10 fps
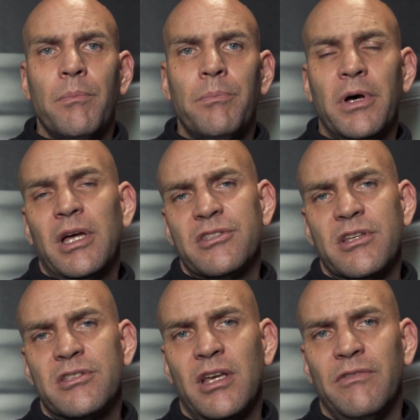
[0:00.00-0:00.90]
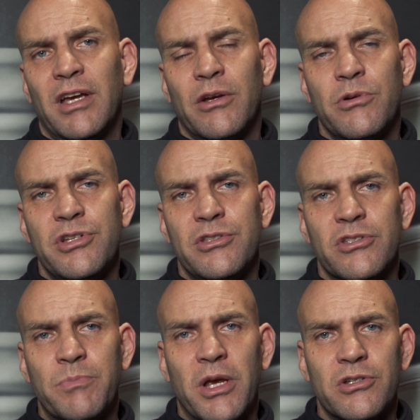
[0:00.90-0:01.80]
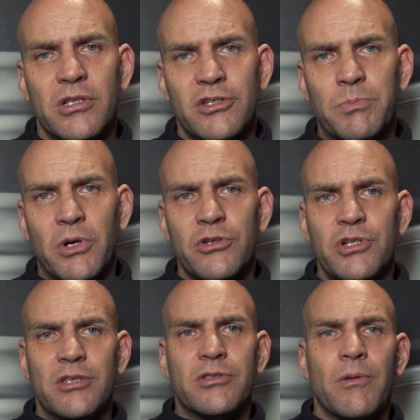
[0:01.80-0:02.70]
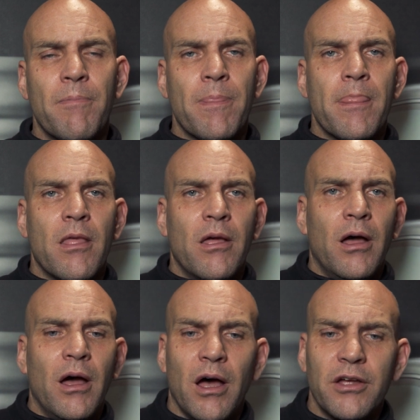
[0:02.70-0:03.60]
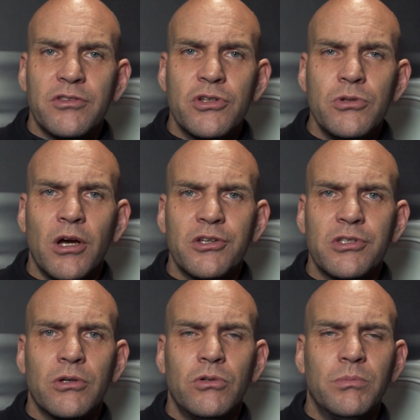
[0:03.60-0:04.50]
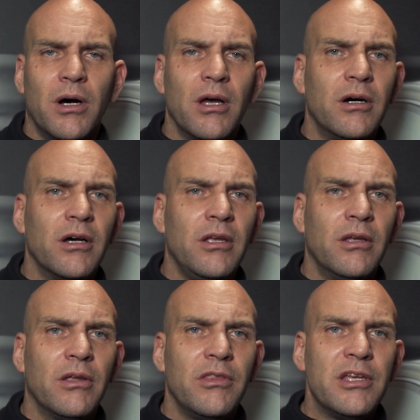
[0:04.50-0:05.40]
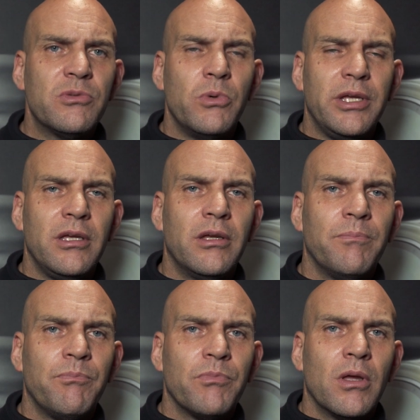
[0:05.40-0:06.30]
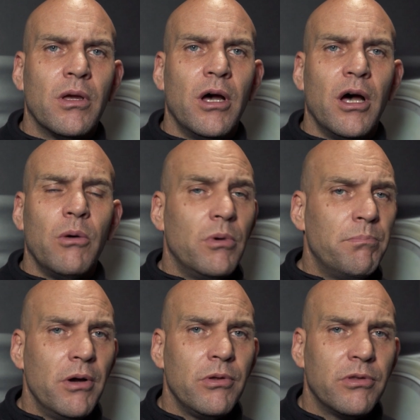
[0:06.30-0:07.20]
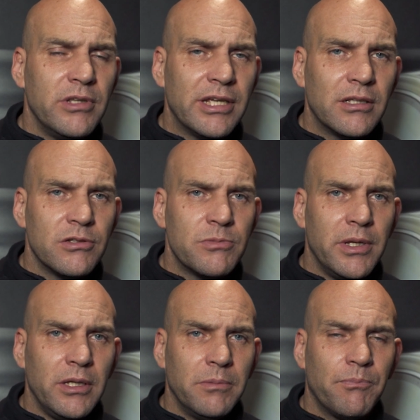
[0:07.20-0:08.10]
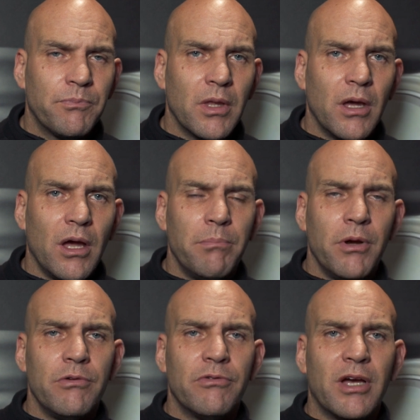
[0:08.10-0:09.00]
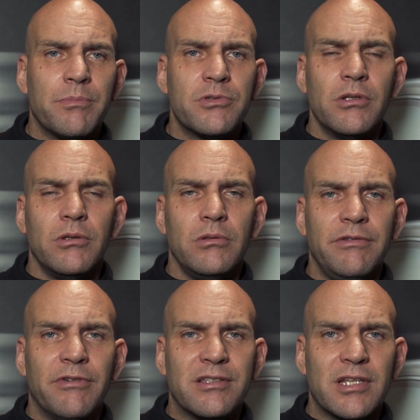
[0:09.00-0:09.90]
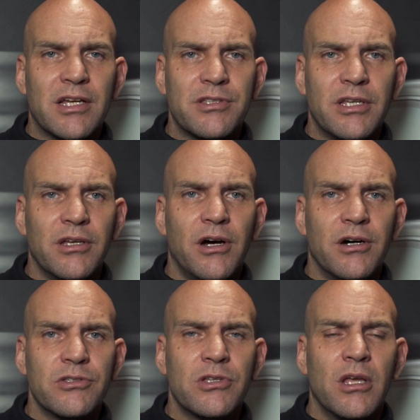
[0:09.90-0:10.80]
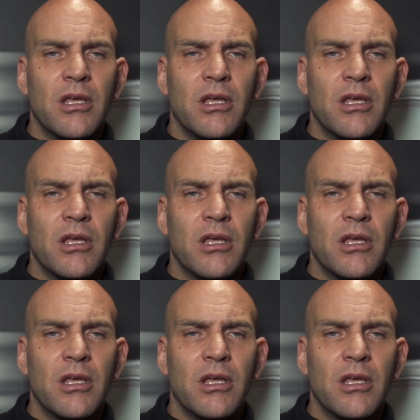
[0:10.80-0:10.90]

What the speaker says: But as I say, Vanquish is a specialist purchase. Two cars that caught my eye this week were both at Nicholas Mee. Both absolutely fantastic cars.